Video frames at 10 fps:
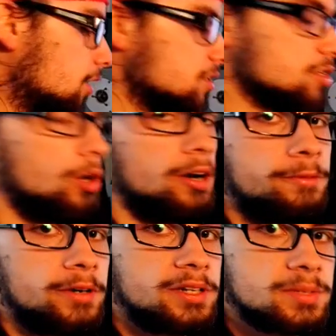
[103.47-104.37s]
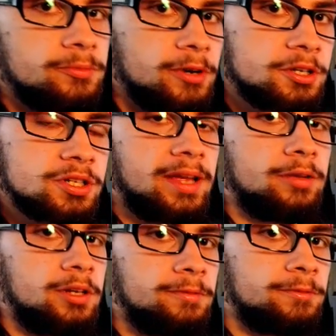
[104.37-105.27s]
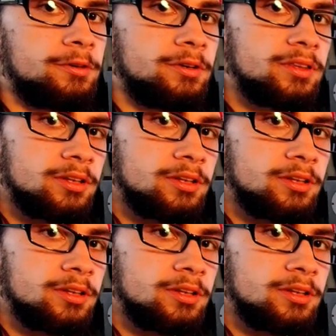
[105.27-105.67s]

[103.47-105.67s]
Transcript: So offering some functionality for